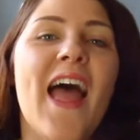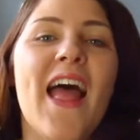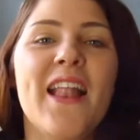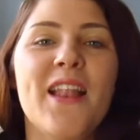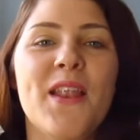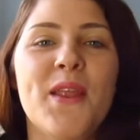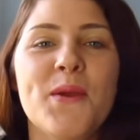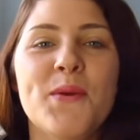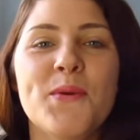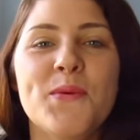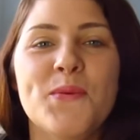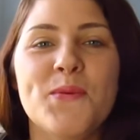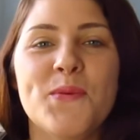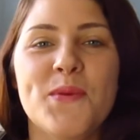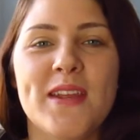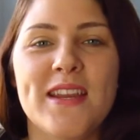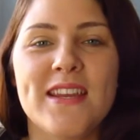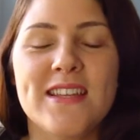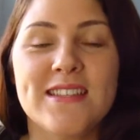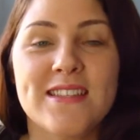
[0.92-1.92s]
Hello,
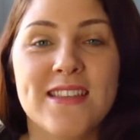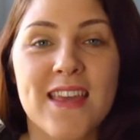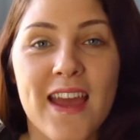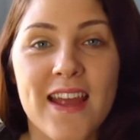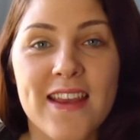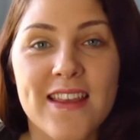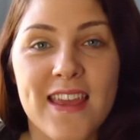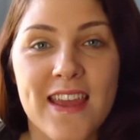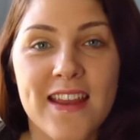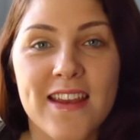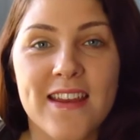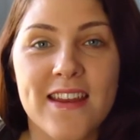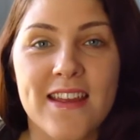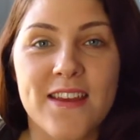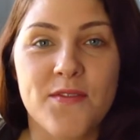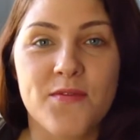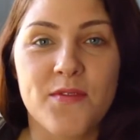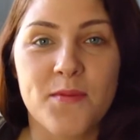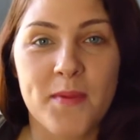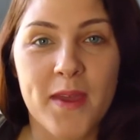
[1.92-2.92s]
it is Kat
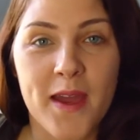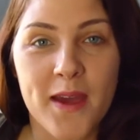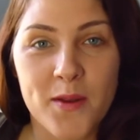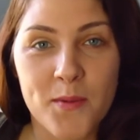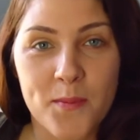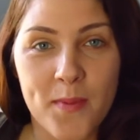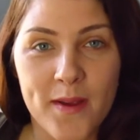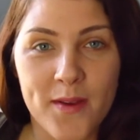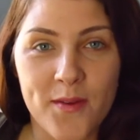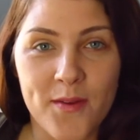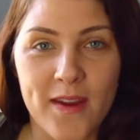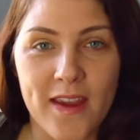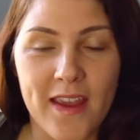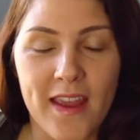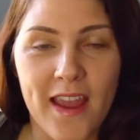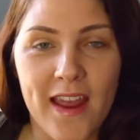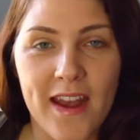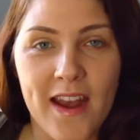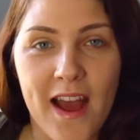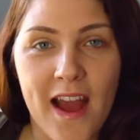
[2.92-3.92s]
Kennedy from
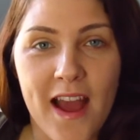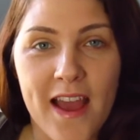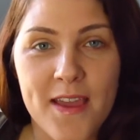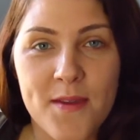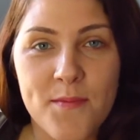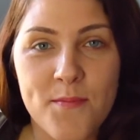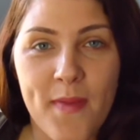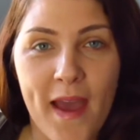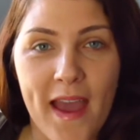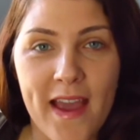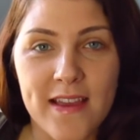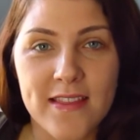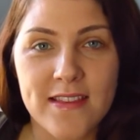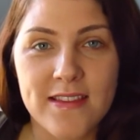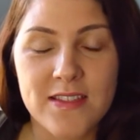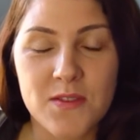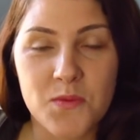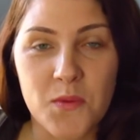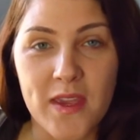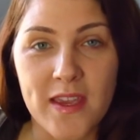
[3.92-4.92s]
Cuddlebuggery, and I am back
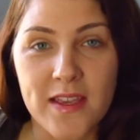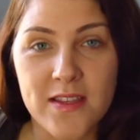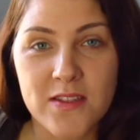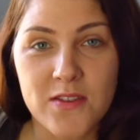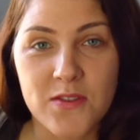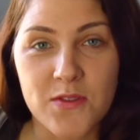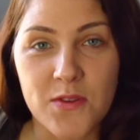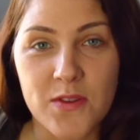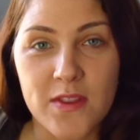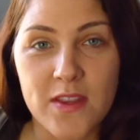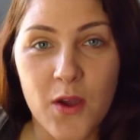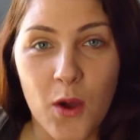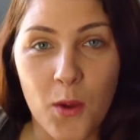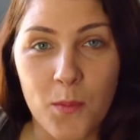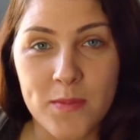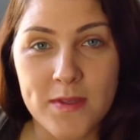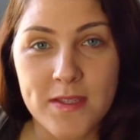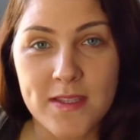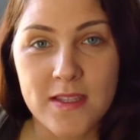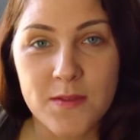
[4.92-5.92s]
this week to do the
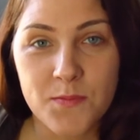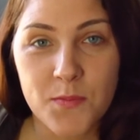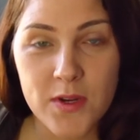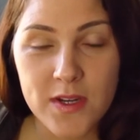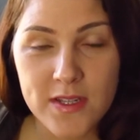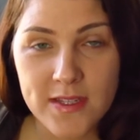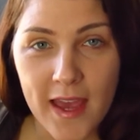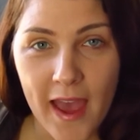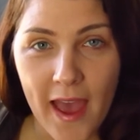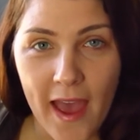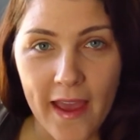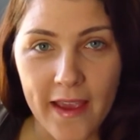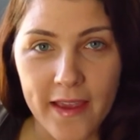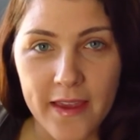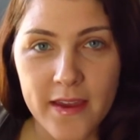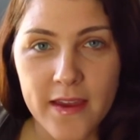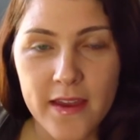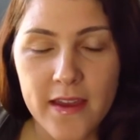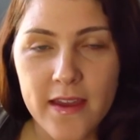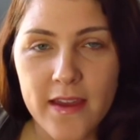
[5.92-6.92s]
Opposites book
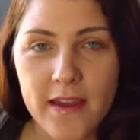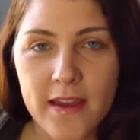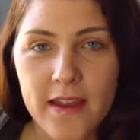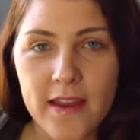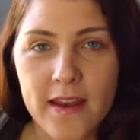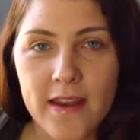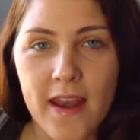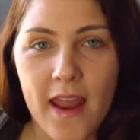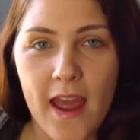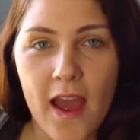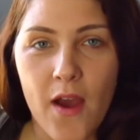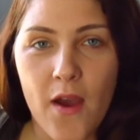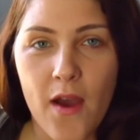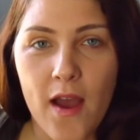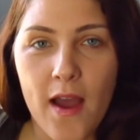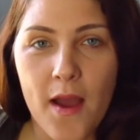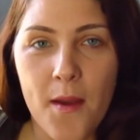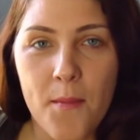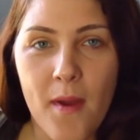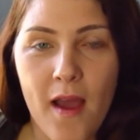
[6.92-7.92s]
tag. Now,
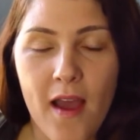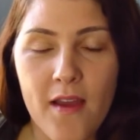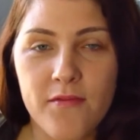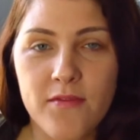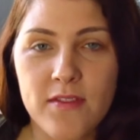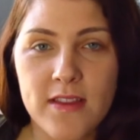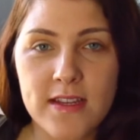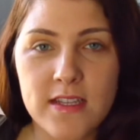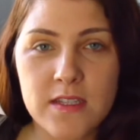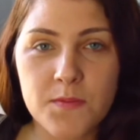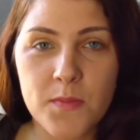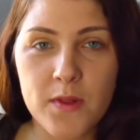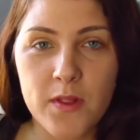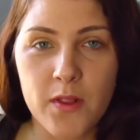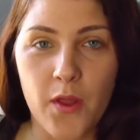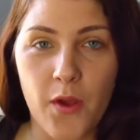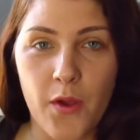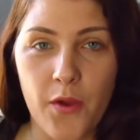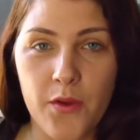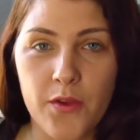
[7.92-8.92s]
I've linked
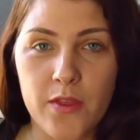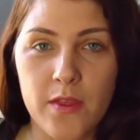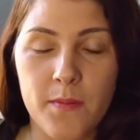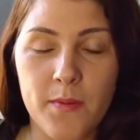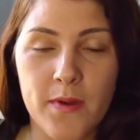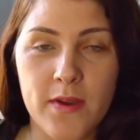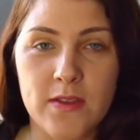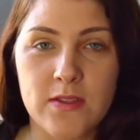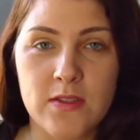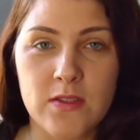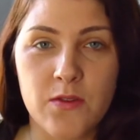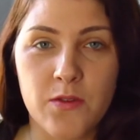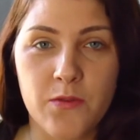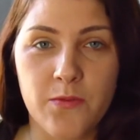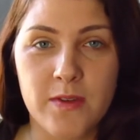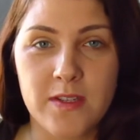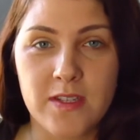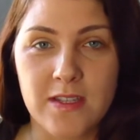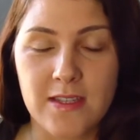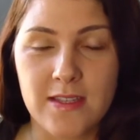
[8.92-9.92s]
below the person who
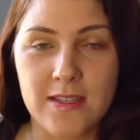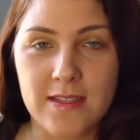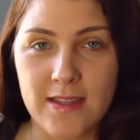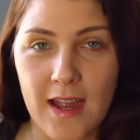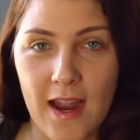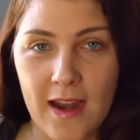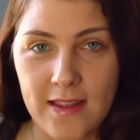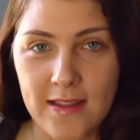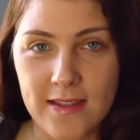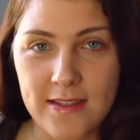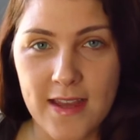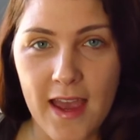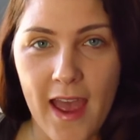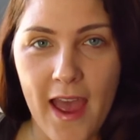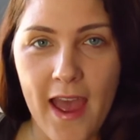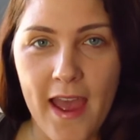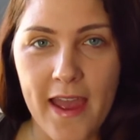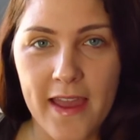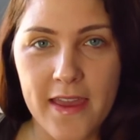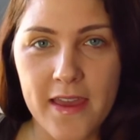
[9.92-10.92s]
originally started the
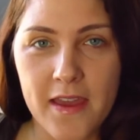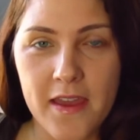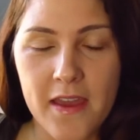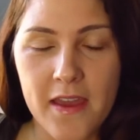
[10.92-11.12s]
tag,